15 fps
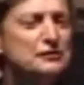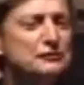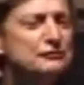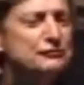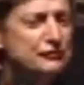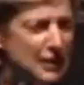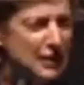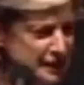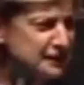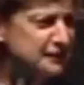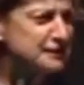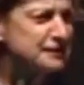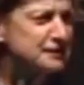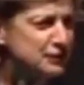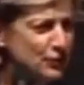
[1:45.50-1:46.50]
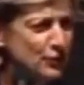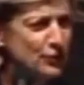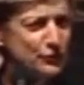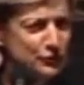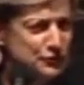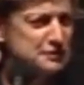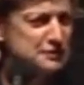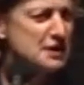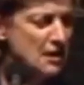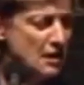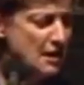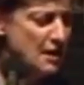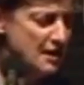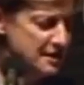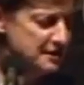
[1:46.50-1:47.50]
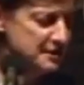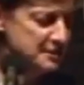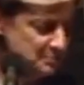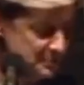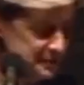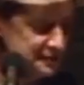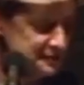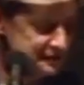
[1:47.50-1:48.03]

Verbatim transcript: finally, over time,